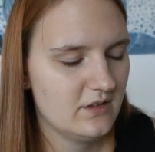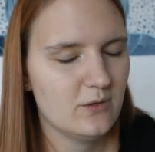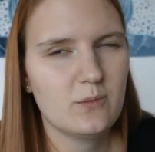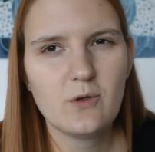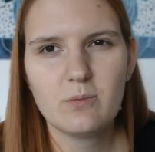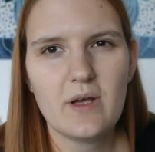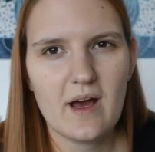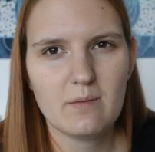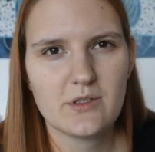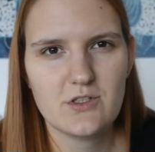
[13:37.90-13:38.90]
you won't be
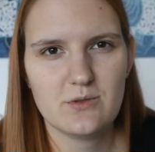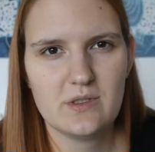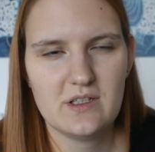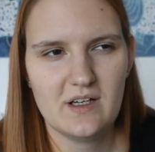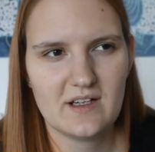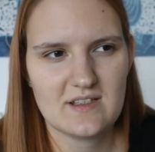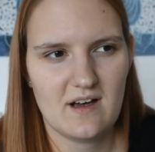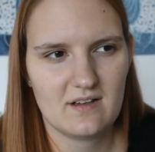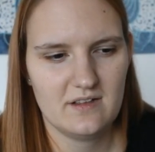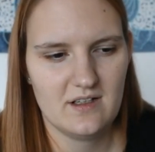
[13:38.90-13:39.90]
able to be
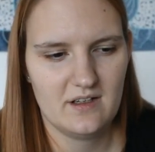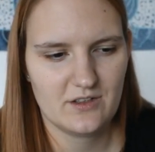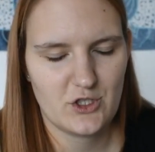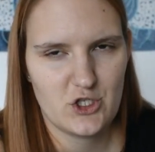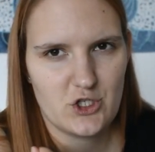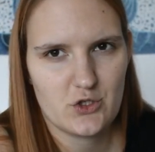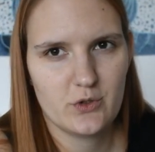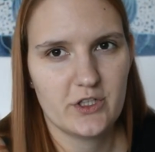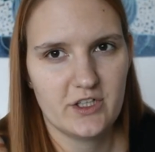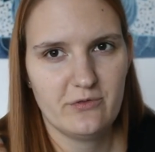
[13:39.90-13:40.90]
exactly like
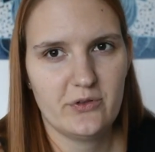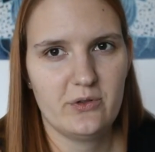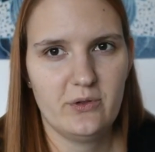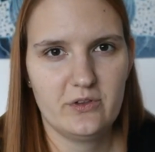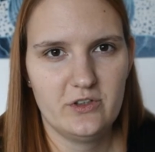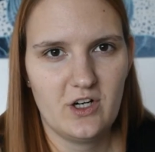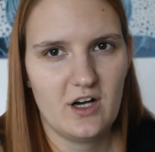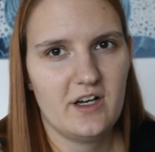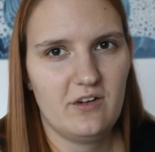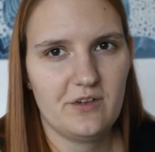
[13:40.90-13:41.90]
sure if you
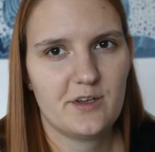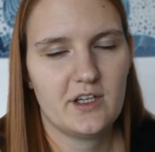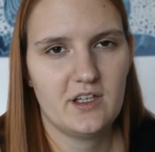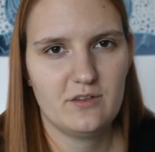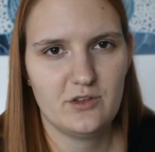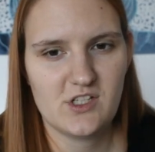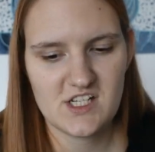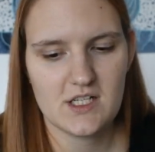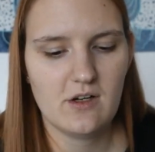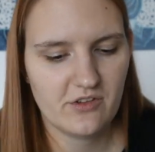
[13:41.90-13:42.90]
got everything, if you
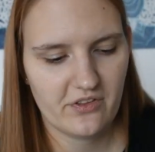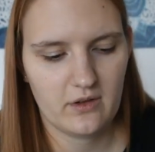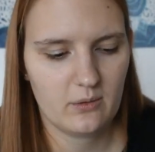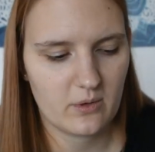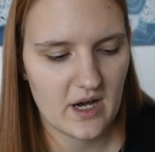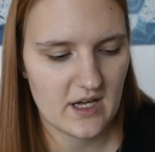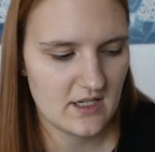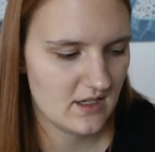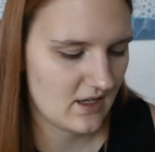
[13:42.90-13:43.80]
did everything right.